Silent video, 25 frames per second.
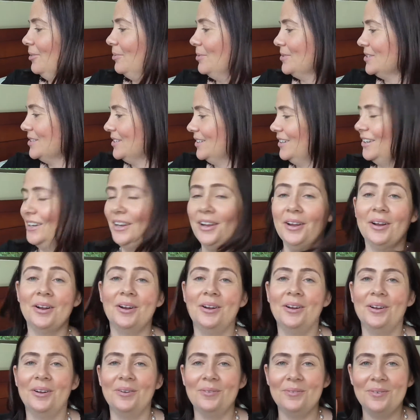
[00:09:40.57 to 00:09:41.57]
It
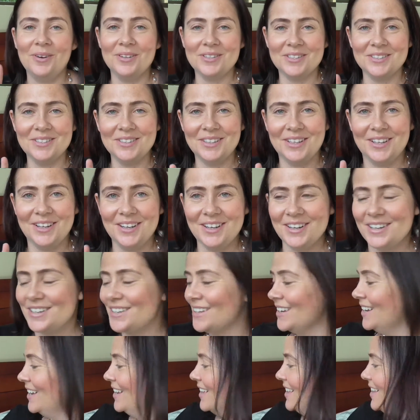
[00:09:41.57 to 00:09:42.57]
wasn't good.